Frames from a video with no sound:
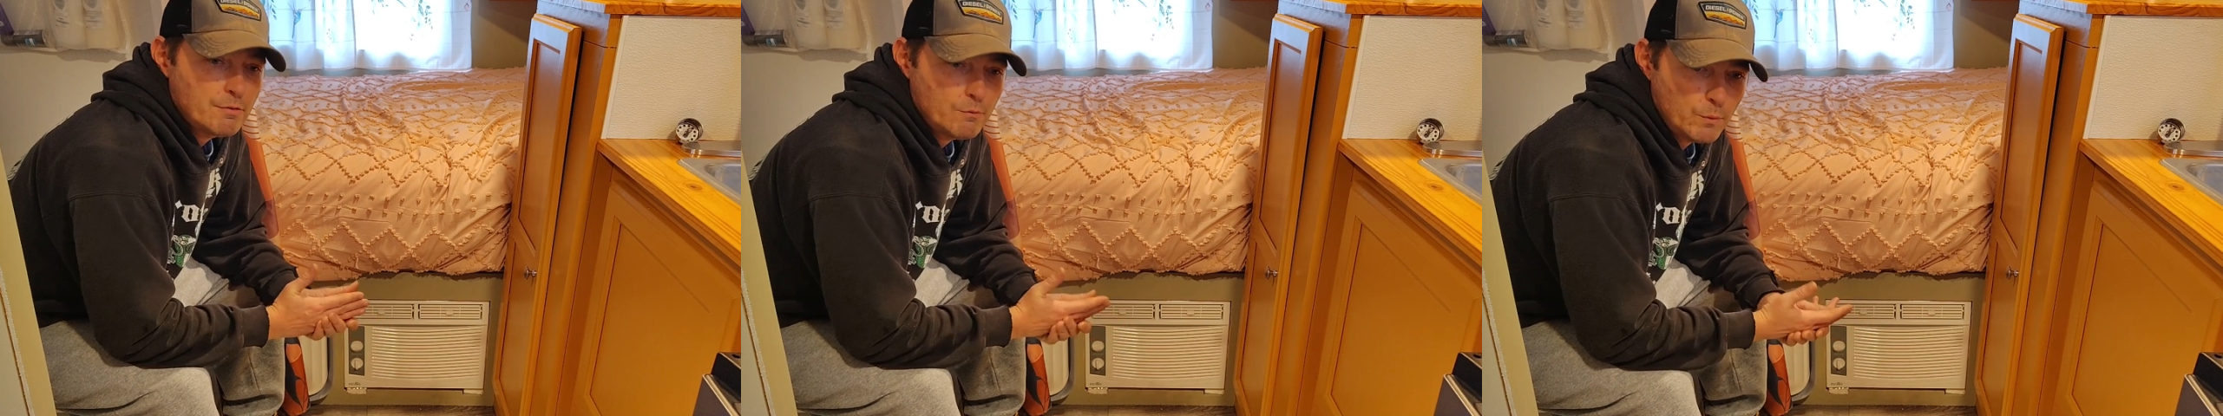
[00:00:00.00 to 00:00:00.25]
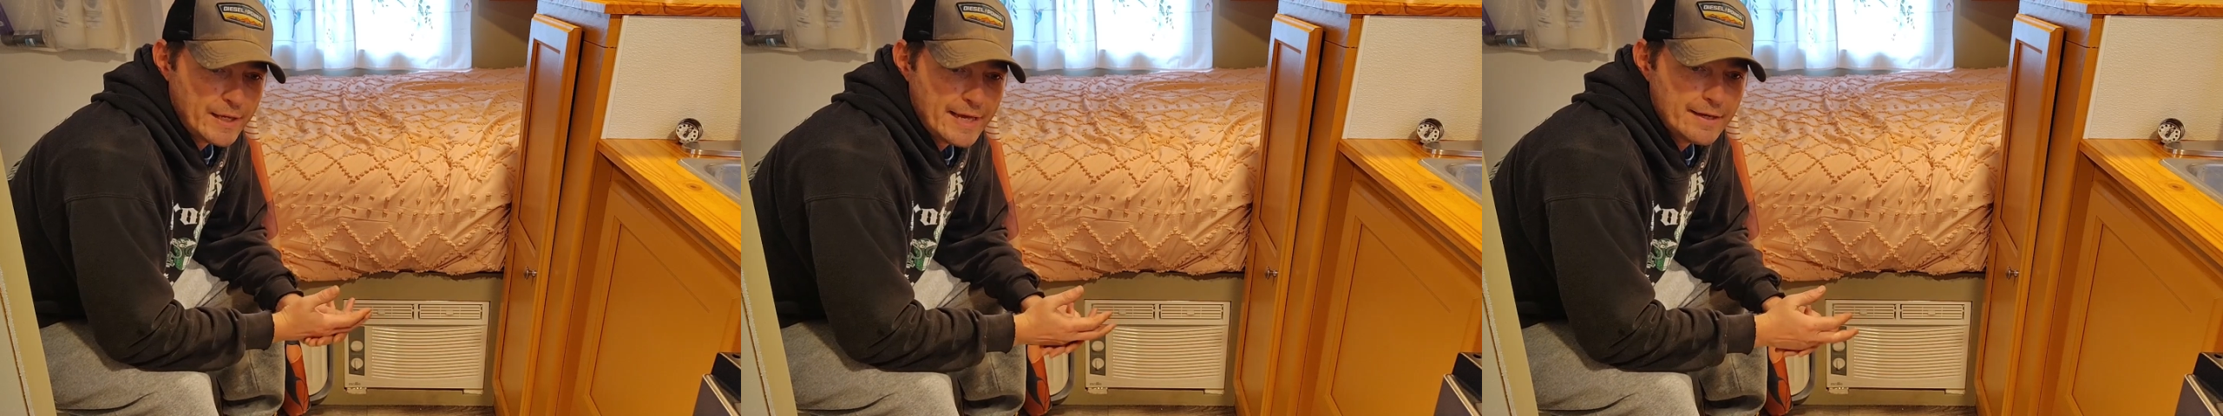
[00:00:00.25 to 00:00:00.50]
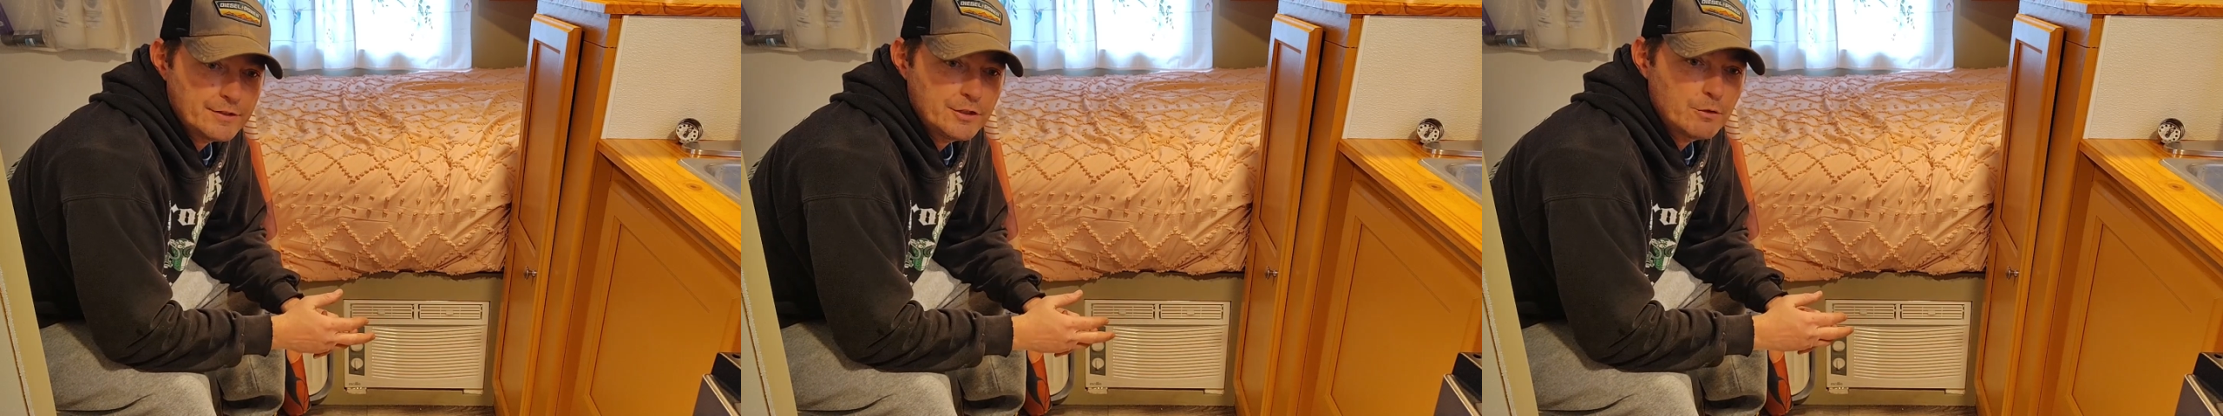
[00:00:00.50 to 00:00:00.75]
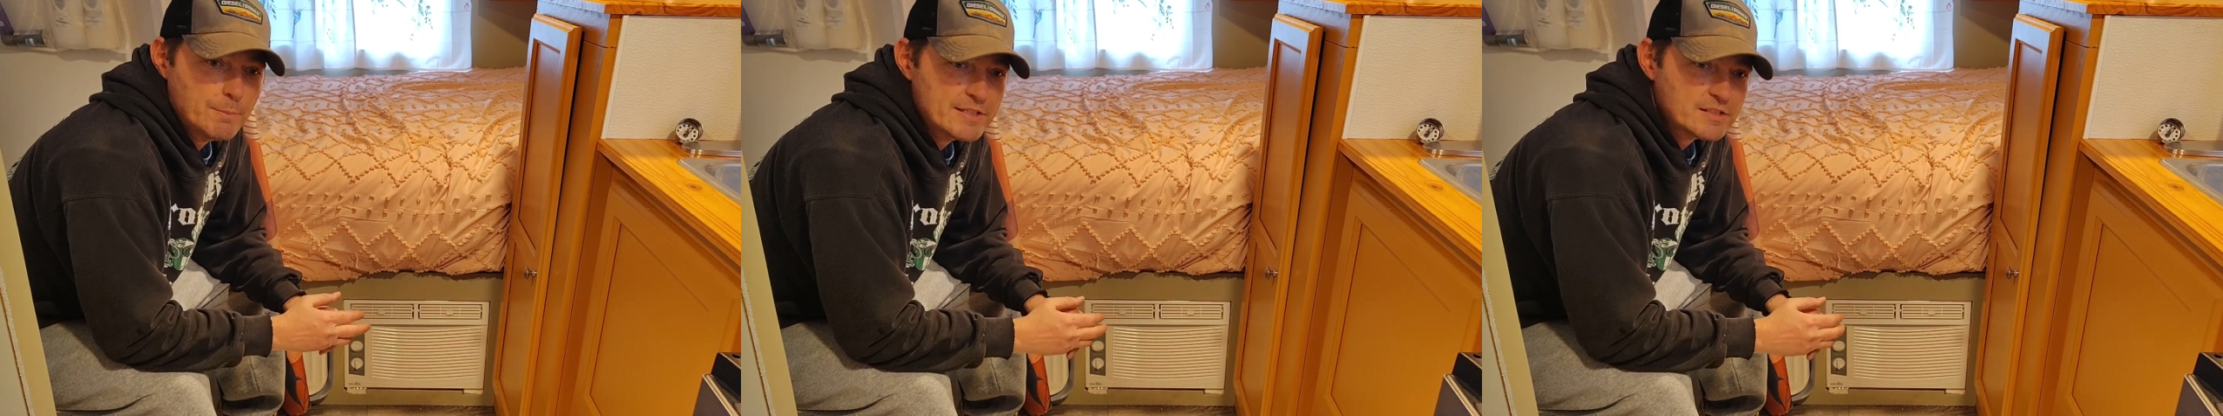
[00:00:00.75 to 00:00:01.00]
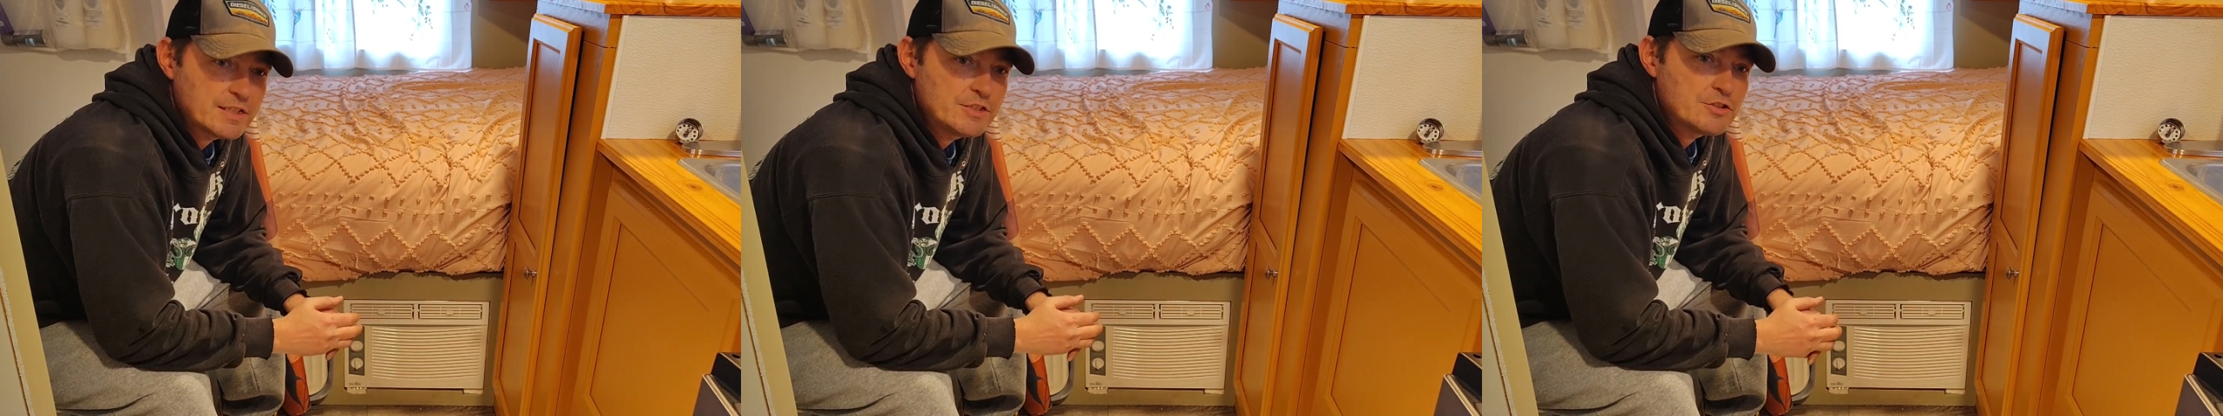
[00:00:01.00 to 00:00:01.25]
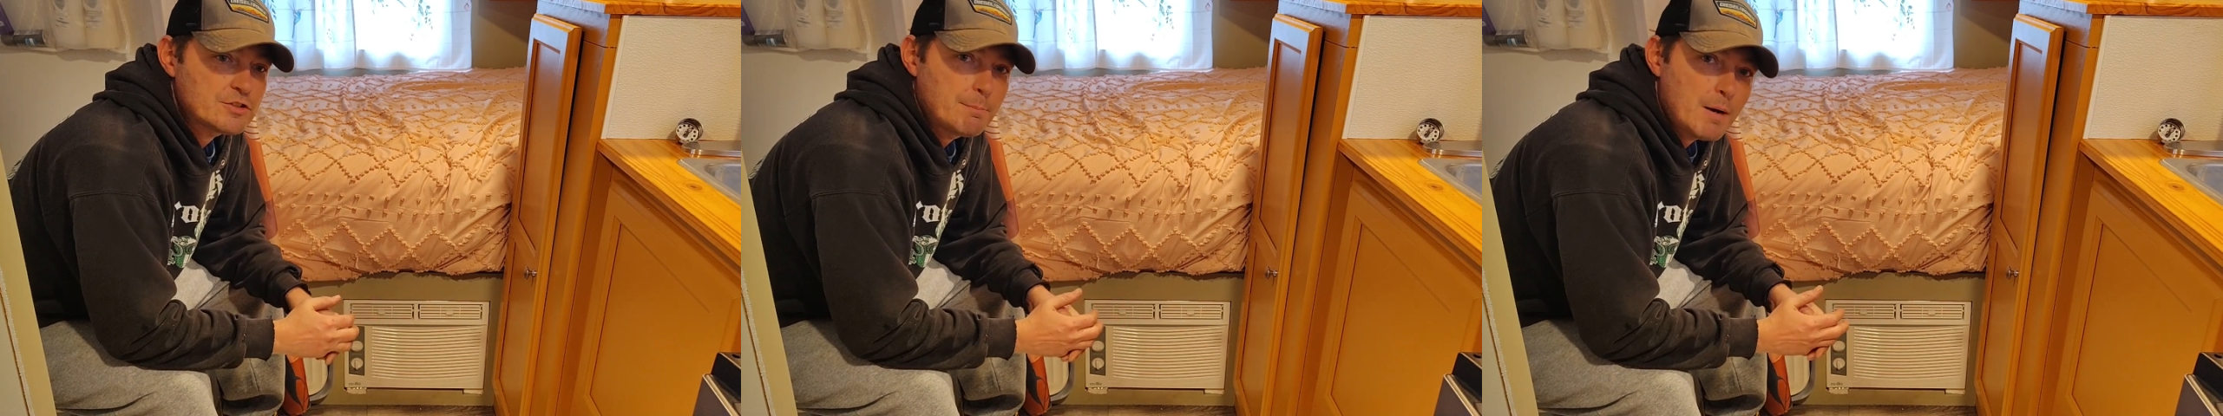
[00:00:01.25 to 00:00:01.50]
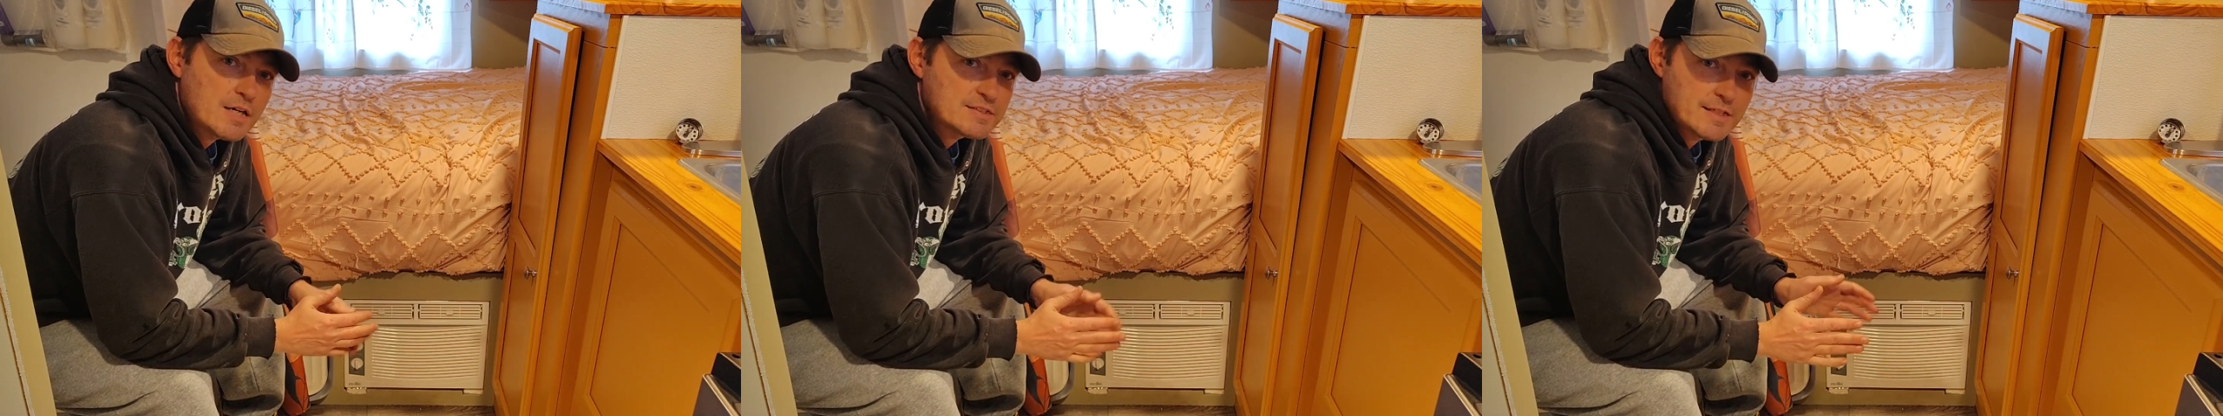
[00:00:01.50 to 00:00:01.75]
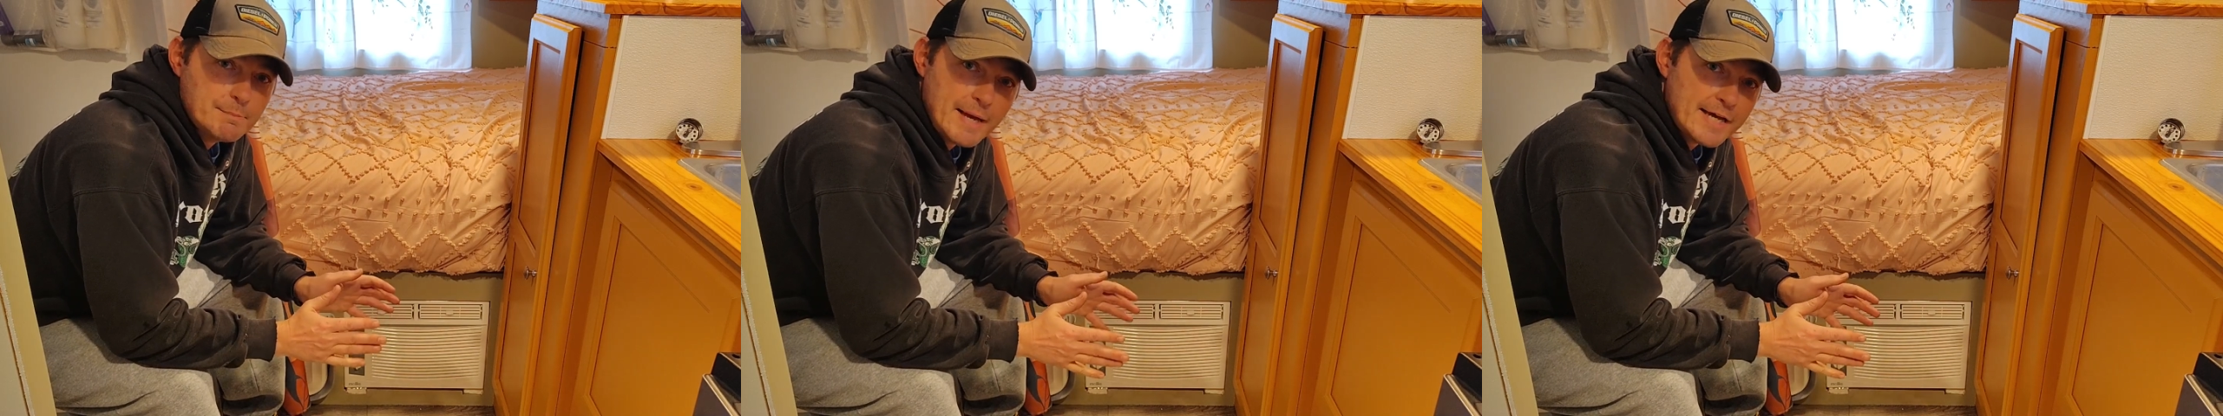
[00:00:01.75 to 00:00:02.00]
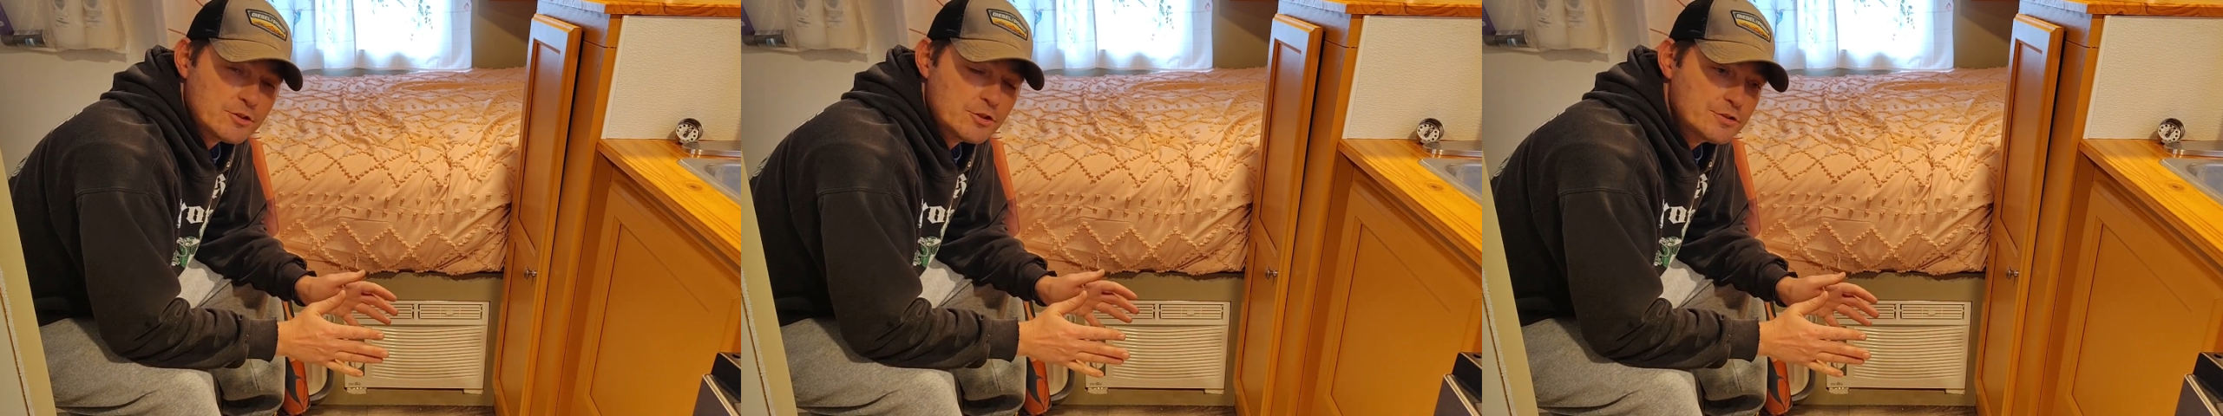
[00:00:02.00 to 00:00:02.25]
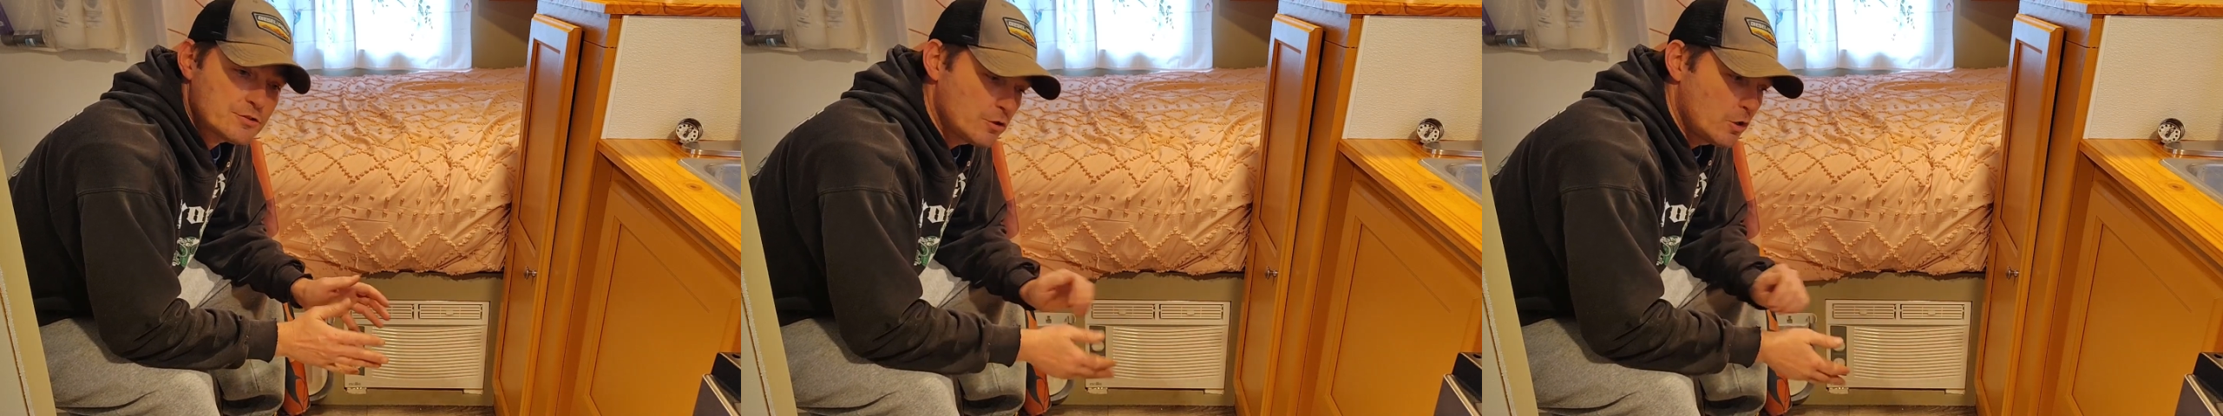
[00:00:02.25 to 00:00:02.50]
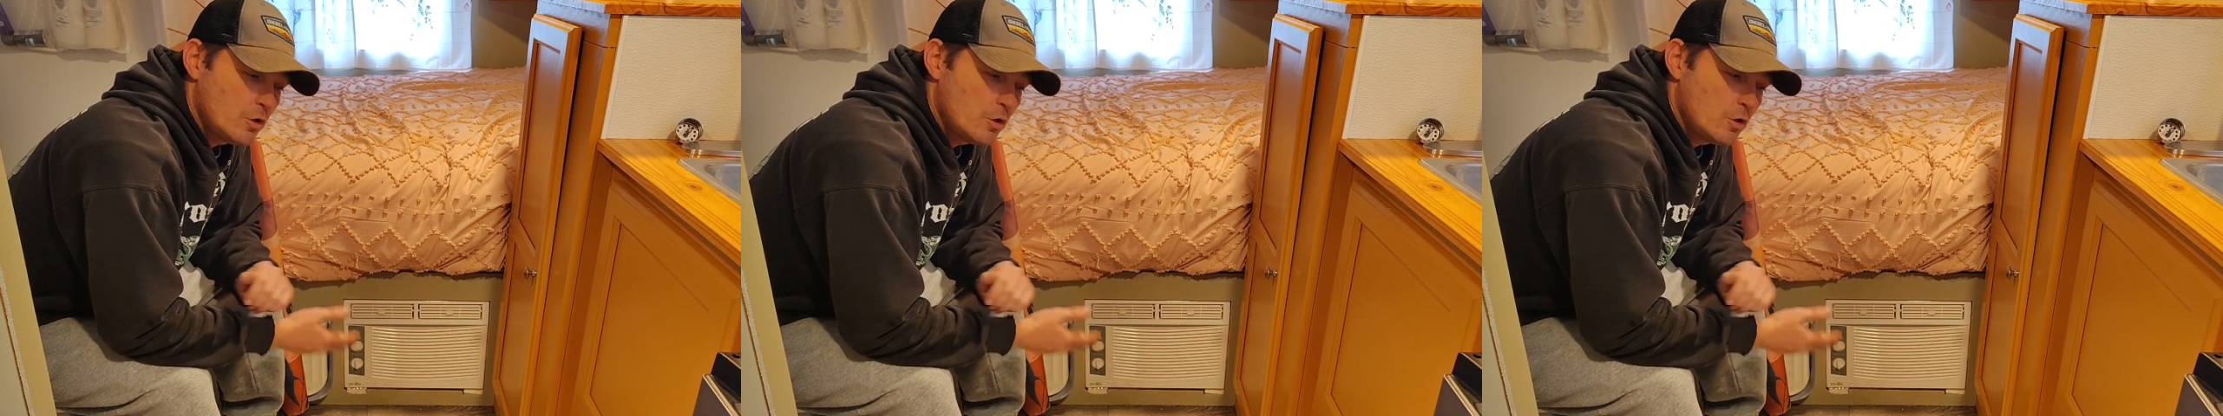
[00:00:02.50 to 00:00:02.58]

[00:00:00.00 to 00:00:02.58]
we had basically just a boxed in mattress